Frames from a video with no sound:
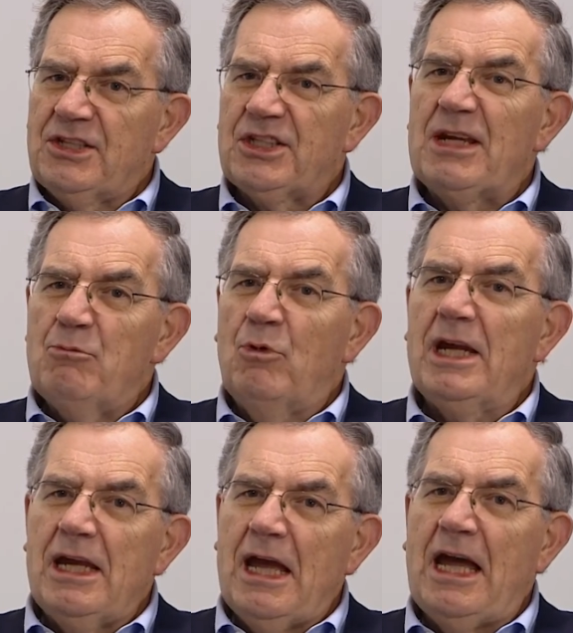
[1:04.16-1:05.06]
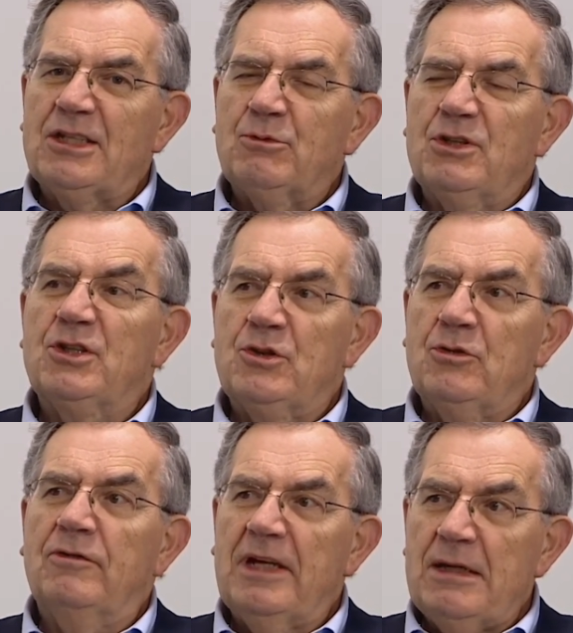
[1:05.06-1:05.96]
the same way as was
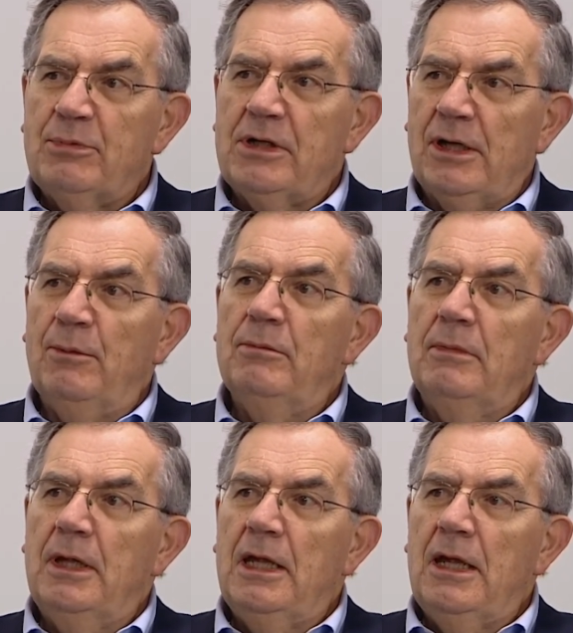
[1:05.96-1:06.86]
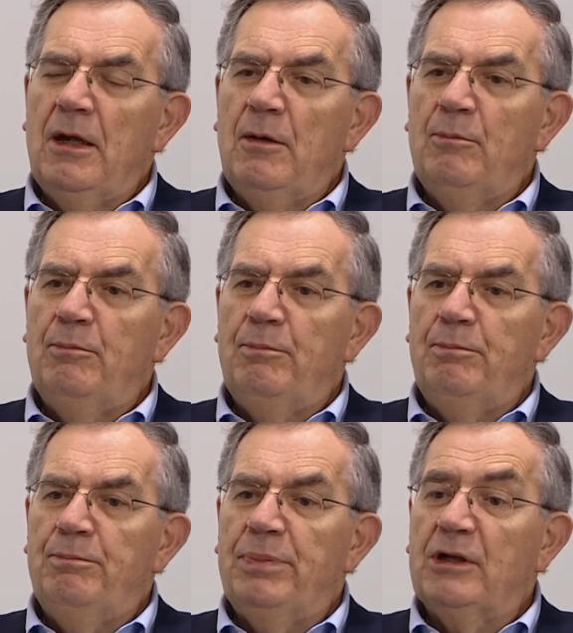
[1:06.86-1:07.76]
true of Abraham,
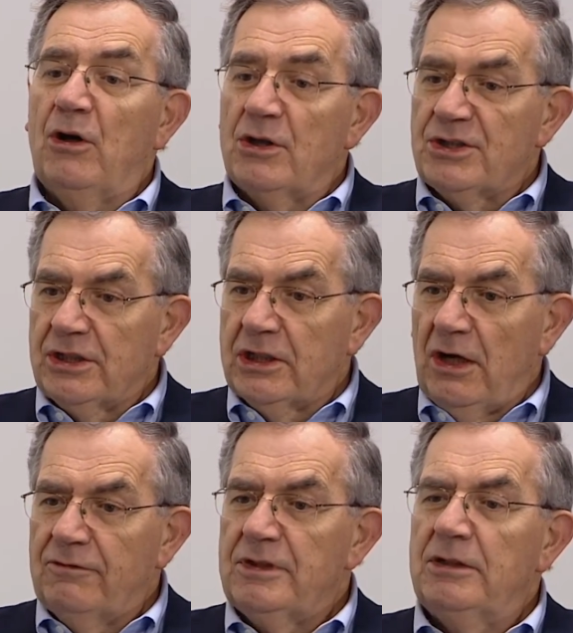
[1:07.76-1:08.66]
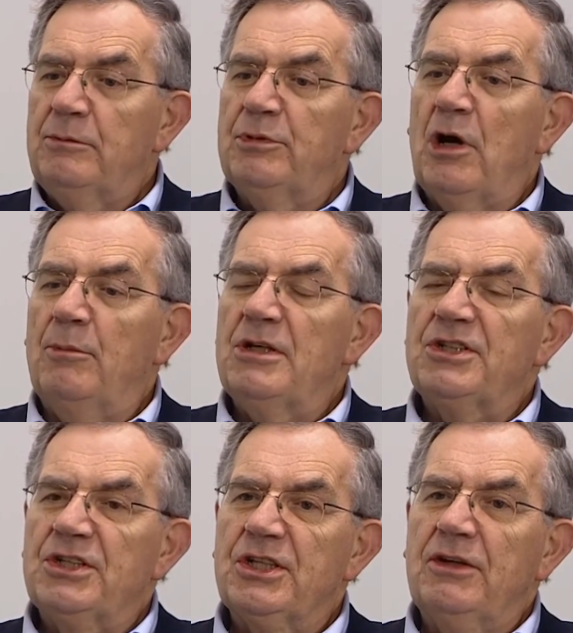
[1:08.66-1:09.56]
because the covenant
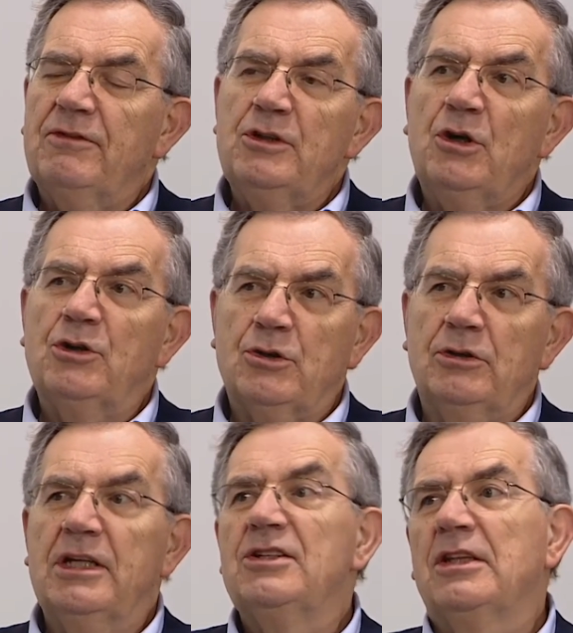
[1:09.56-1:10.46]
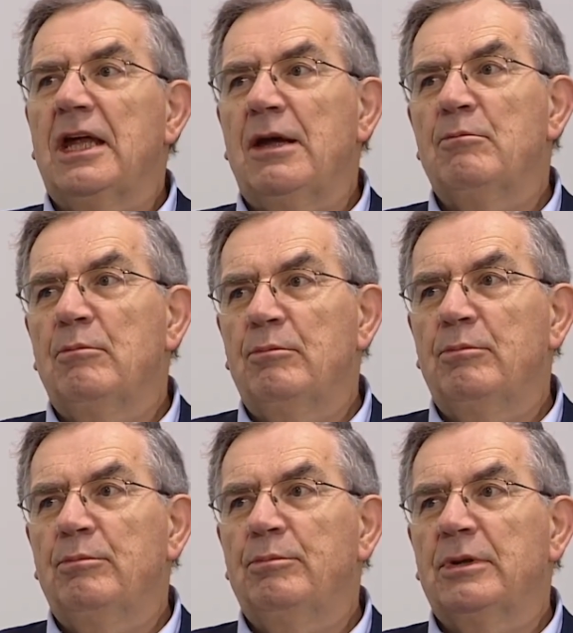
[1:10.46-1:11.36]
promise is given not only to them,
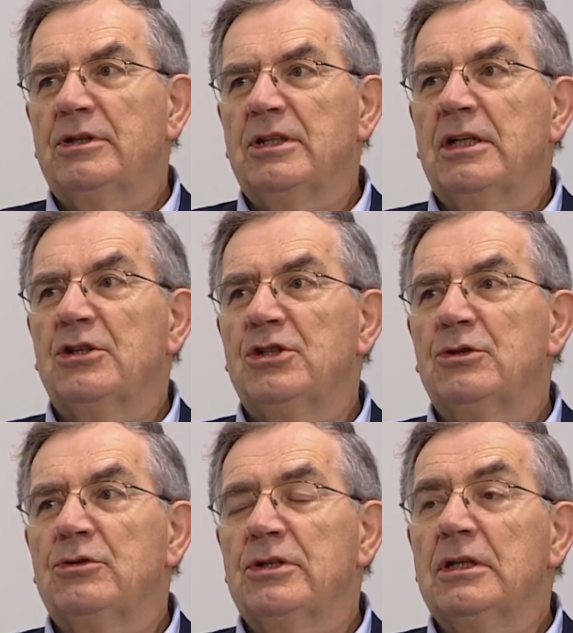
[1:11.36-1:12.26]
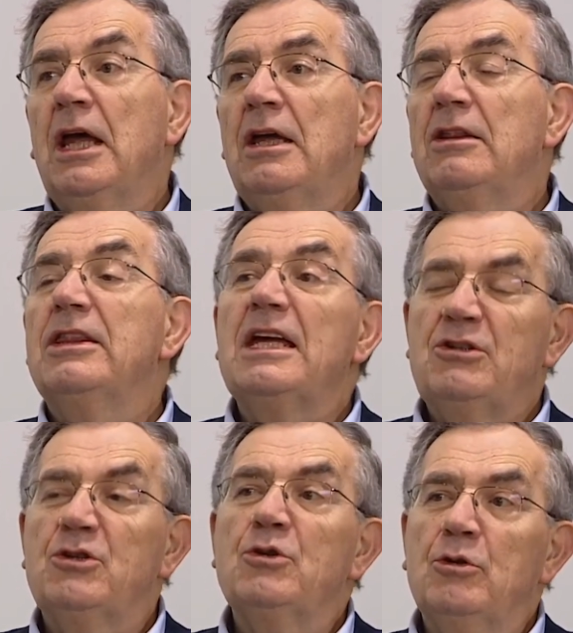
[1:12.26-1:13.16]
but to their children, they
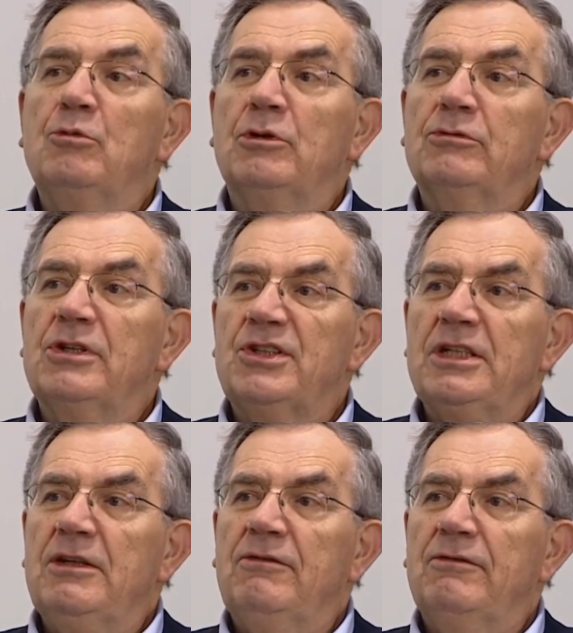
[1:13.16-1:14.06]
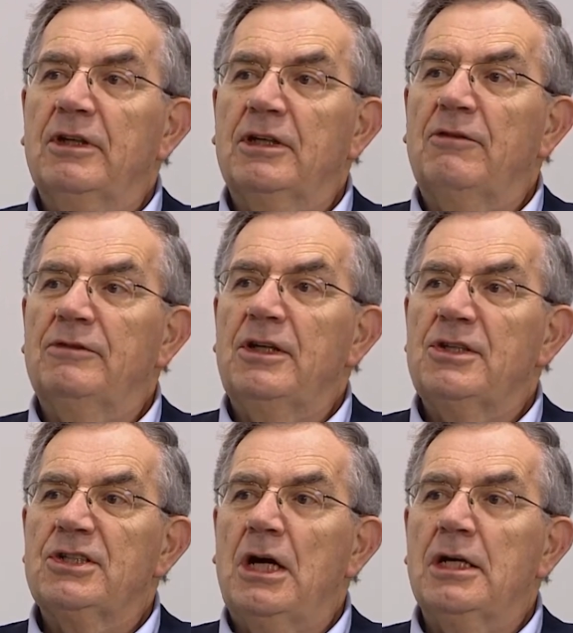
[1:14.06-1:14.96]
too will receive the
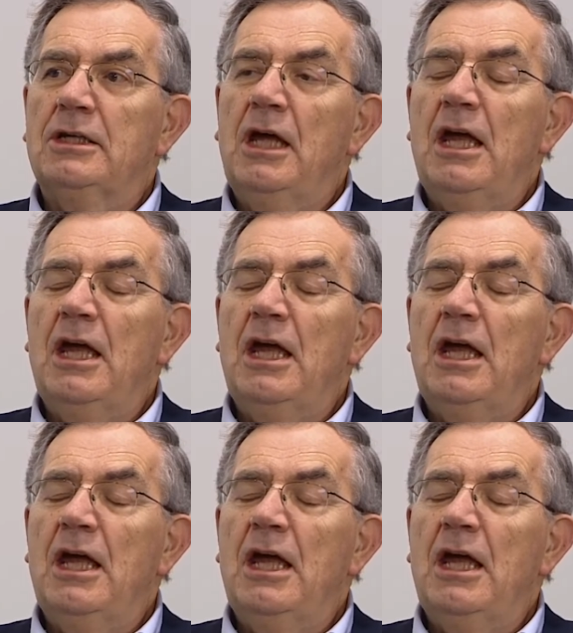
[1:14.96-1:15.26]
covenant sign.